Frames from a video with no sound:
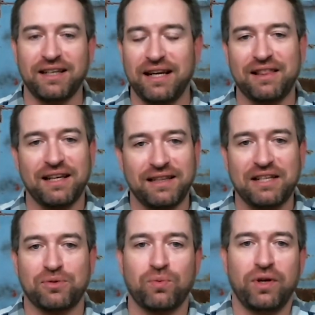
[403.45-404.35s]
And I think
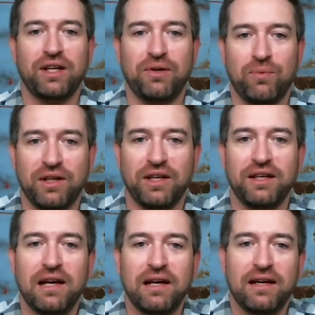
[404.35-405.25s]
that's really,
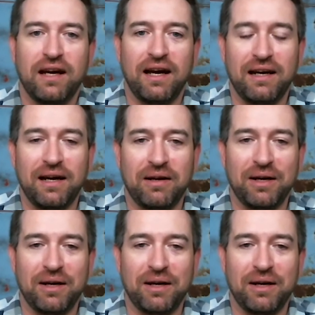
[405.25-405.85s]
really uh,